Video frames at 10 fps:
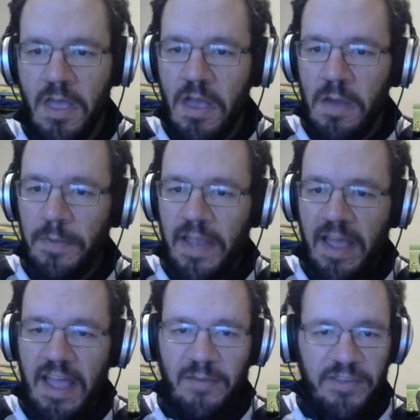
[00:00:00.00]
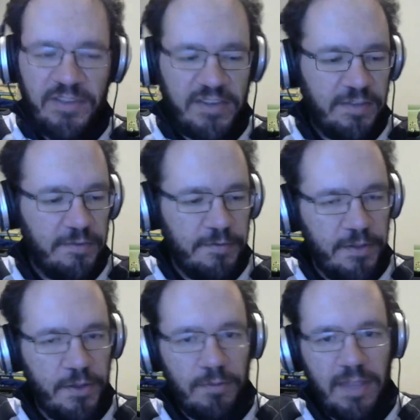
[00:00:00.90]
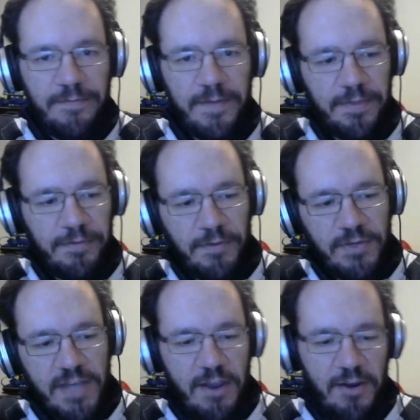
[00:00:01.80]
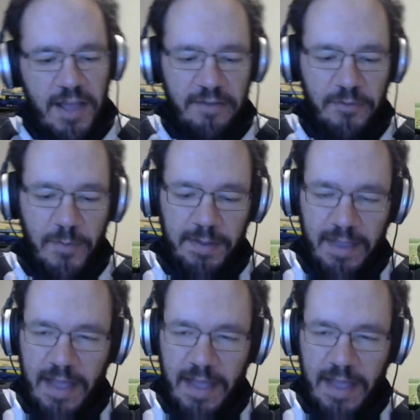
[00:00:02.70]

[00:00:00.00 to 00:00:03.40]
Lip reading: But yeah, I was just, you know, leafing through J Archive quickly.